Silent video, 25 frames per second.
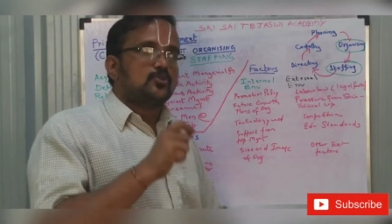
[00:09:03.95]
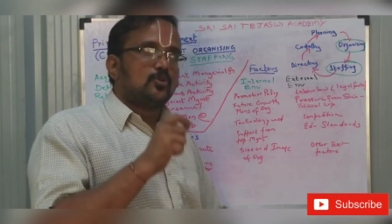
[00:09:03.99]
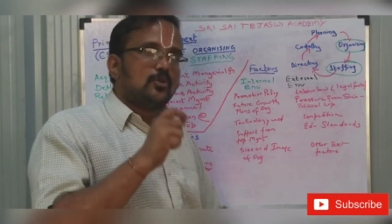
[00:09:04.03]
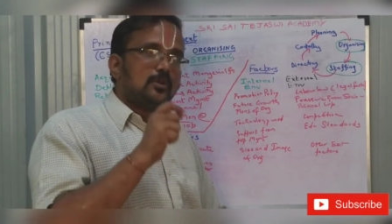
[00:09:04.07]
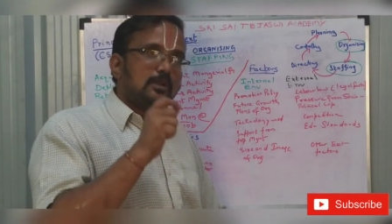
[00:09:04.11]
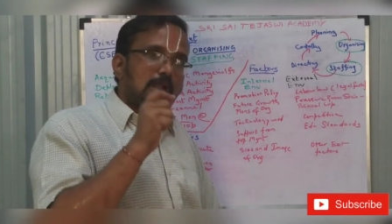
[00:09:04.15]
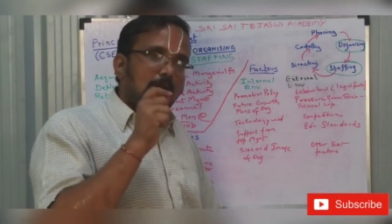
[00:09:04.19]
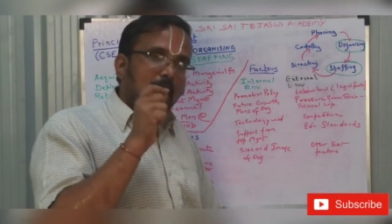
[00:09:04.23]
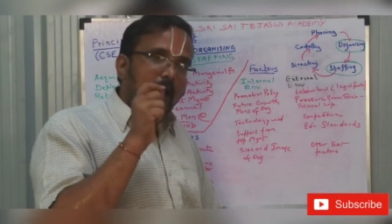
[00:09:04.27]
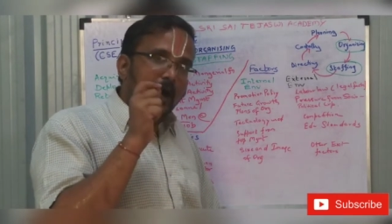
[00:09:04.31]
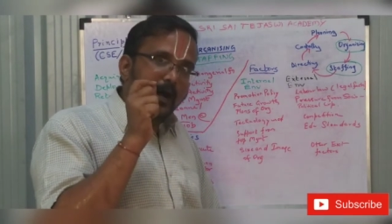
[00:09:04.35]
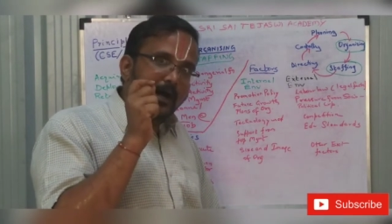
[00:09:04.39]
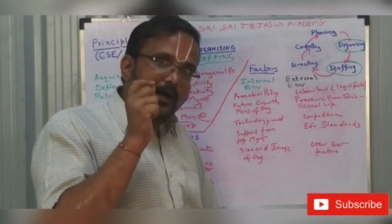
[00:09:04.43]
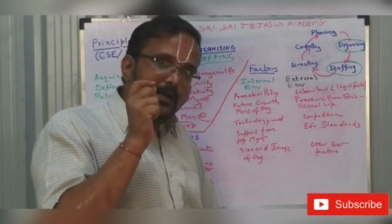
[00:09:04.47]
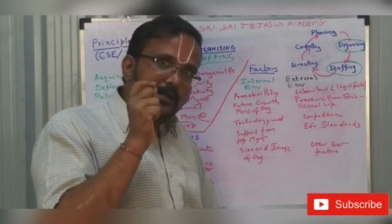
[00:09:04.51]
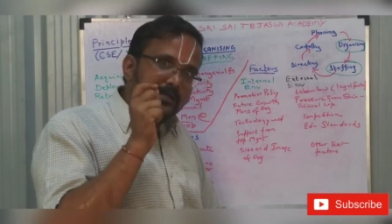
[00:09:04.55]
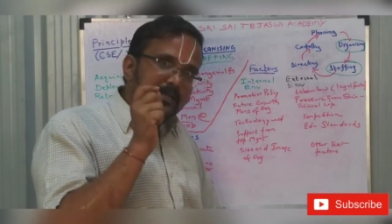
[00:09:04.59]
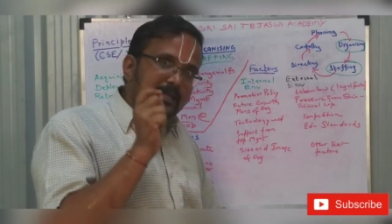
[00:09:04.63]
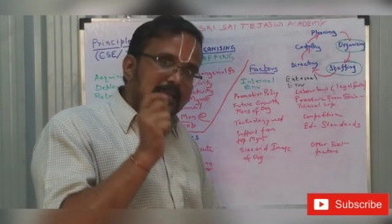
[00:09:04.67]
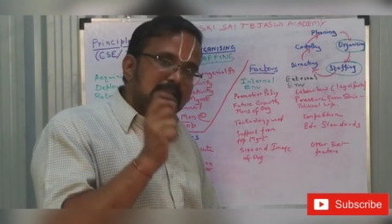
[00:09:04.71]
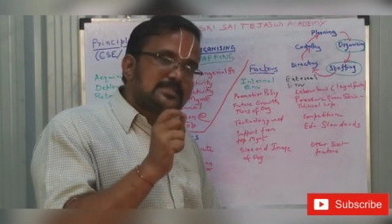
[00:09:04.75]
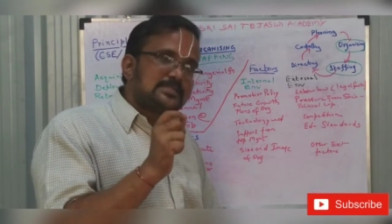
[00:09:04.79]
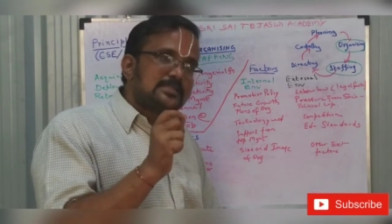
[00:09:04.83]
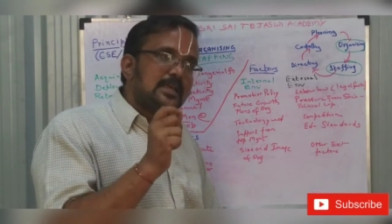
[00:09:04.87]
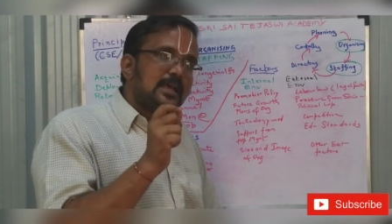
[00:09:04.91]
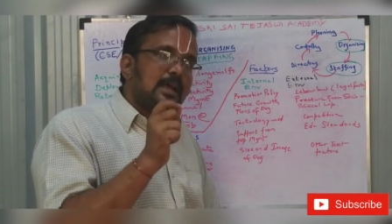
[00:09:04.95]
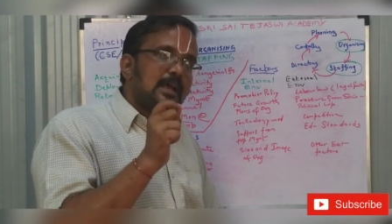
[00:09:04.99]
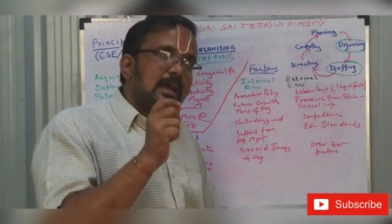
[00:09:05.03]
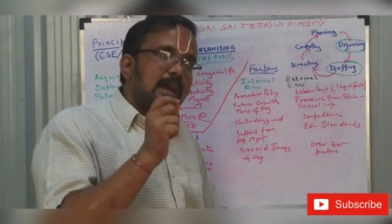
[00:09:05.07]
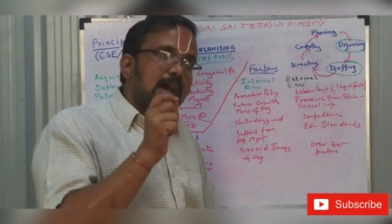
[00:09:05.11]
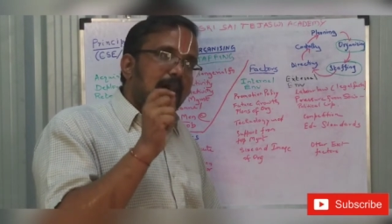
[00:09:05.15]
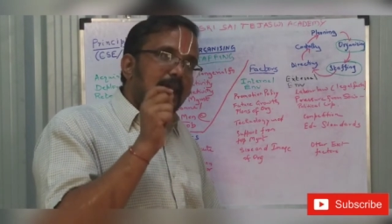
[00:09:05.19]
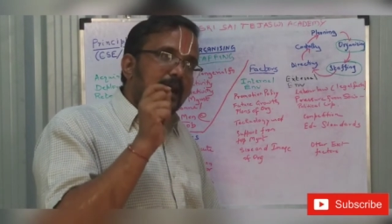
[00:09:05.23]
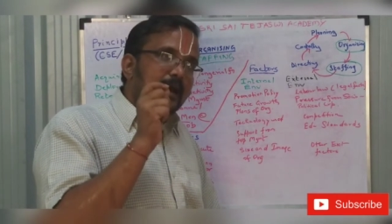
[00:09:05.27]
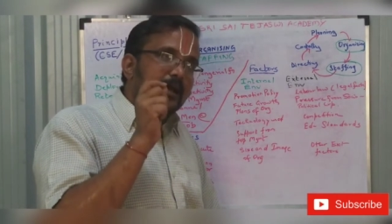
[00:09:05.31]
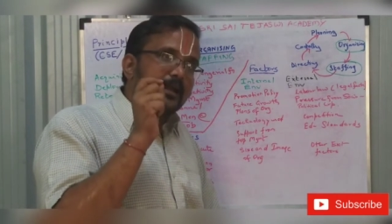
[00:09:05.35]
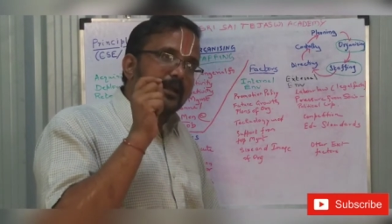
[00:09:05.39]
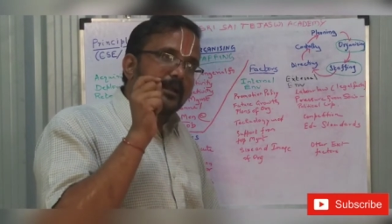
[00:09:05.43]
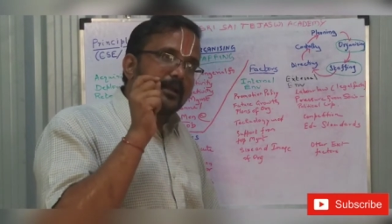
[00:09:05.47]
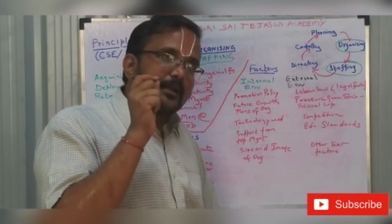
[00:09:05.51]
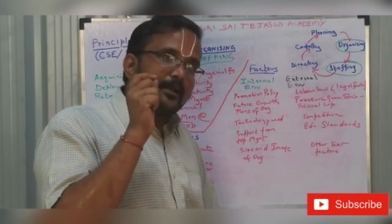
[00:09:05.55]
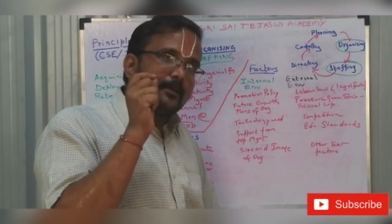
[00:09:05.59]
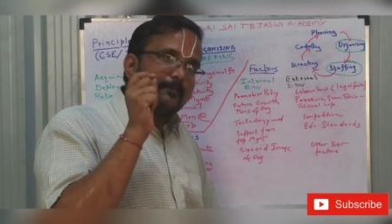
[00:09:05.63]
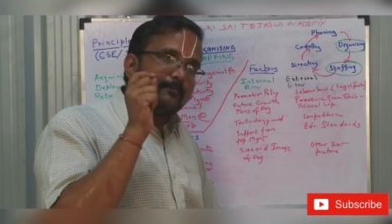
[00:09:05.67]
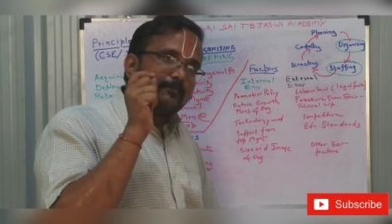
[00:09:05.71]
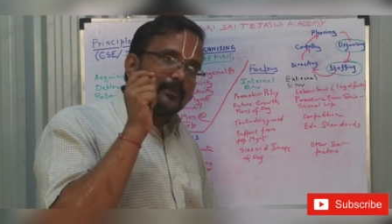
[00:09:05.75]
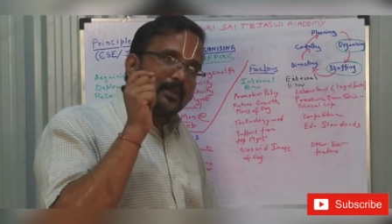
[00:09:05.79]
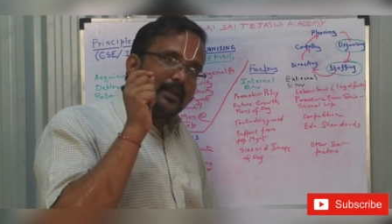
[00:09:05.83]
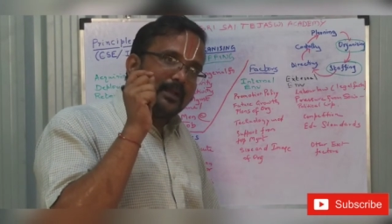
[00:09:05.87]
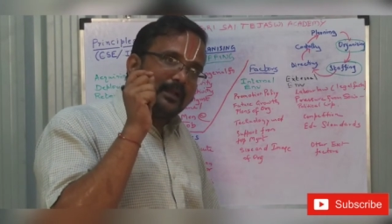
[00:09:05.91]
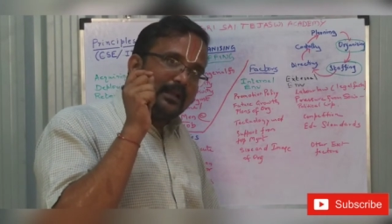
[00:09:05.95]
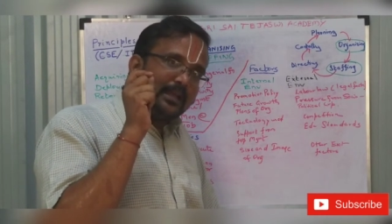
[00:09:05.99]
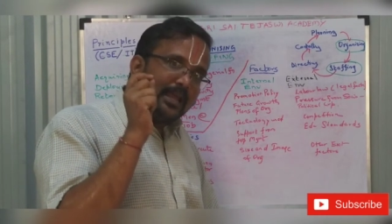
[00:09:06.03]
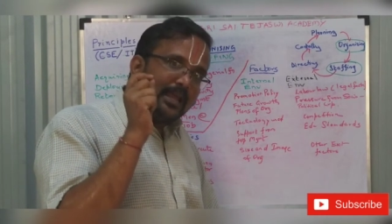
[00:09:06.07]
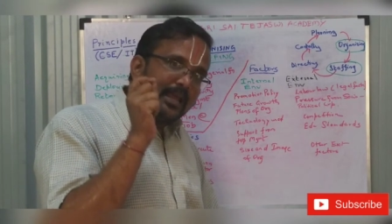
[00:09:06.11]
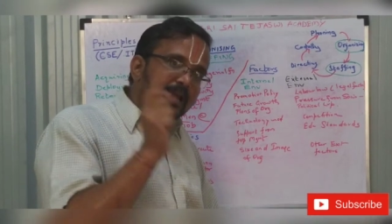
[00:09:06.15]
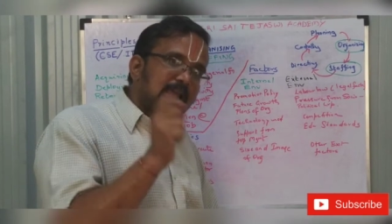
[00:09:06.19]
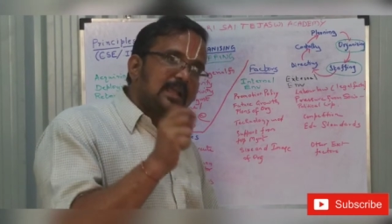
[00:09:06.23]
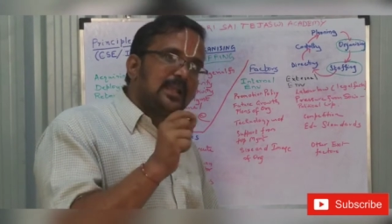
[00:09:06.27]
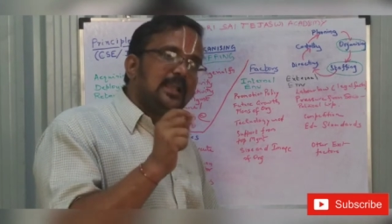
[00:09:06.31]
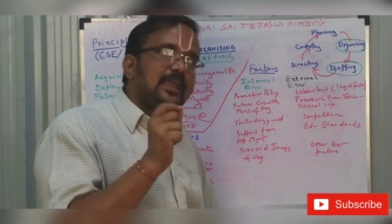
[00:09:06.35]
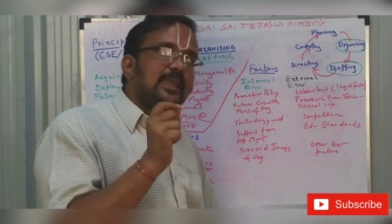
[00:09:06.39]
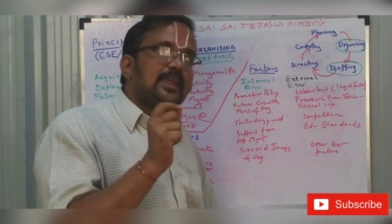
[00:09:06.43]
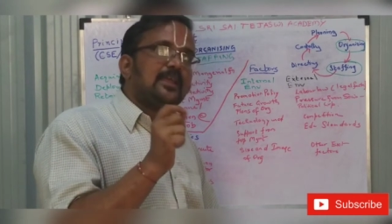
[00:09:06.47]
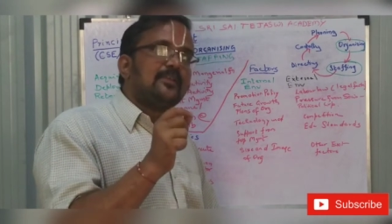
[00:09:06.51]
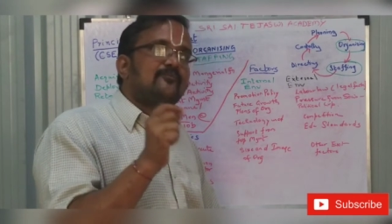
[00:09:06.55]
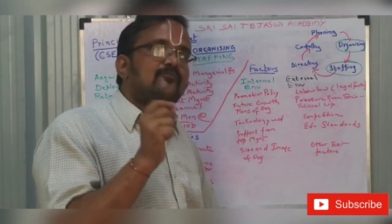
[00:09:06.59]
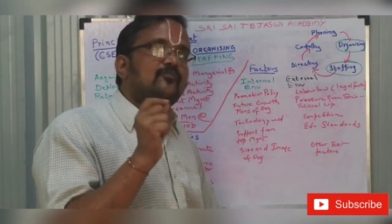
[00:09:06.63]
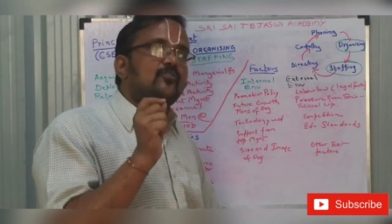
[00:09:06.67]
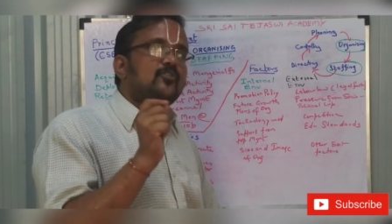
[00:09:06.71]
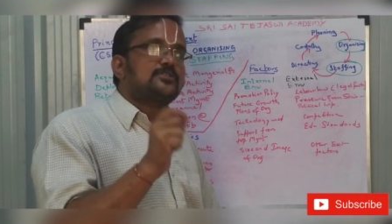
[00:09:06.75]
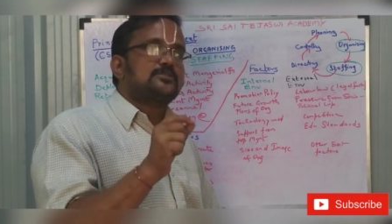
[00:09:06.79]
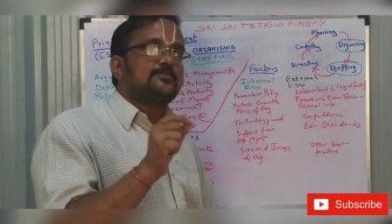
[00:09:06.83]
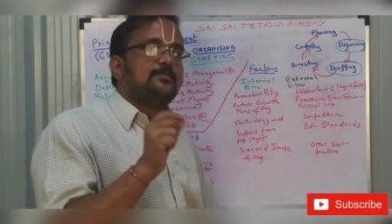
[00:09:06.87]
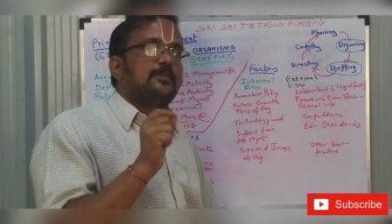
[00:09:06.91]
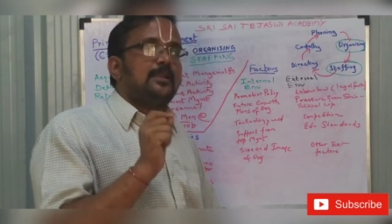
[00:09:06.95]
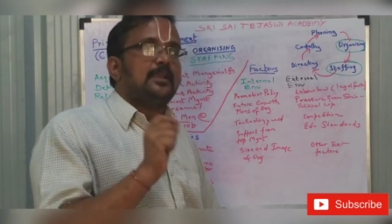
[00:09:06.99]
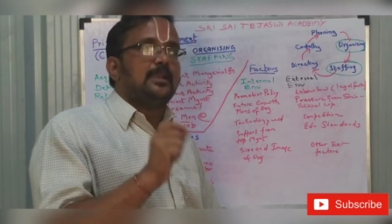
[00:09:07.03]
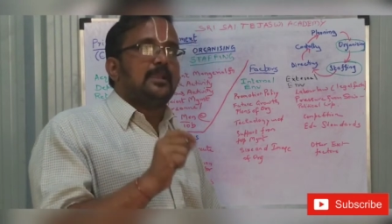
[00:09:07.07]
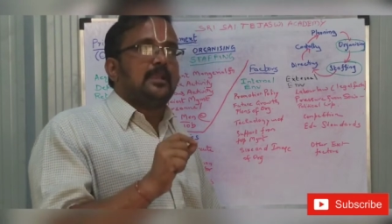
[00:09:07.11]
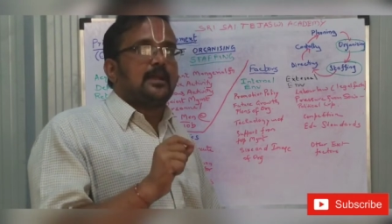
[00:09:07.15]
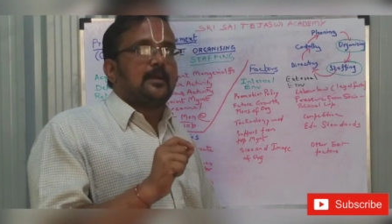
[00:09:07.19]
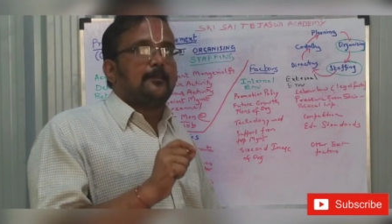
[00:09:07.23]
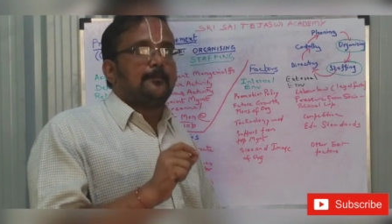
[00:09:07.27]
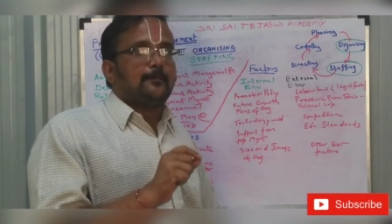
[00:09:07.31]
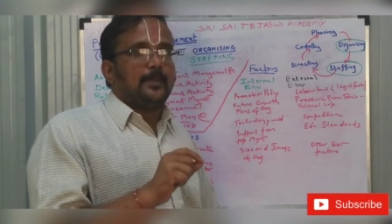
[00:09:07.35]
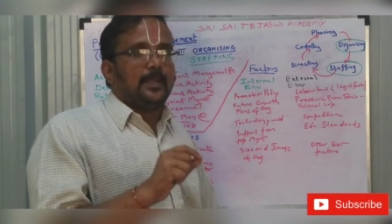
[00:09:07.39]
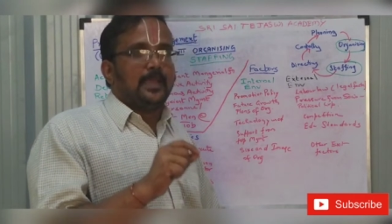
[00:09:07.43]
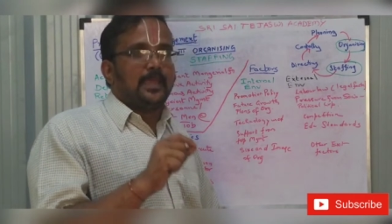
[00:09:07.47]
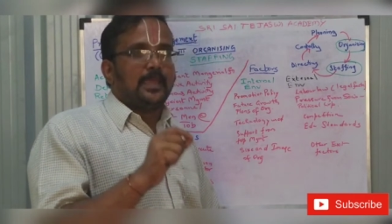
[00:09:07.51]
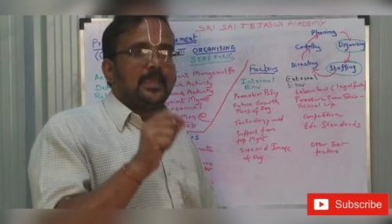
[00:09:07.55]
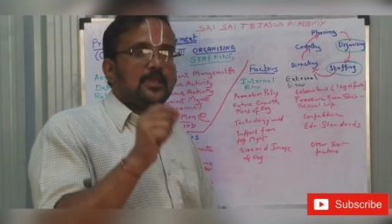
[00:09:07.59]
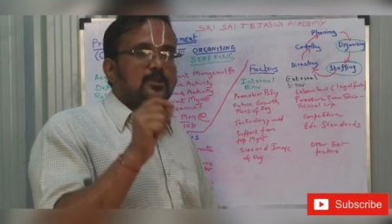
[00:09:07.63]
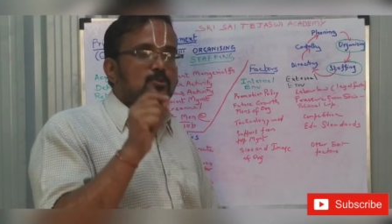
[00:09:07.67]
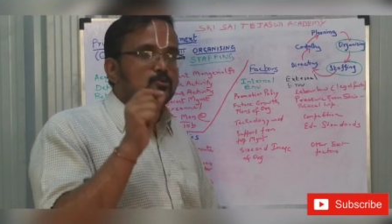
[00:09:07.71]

So all these are legally enforceable in the company.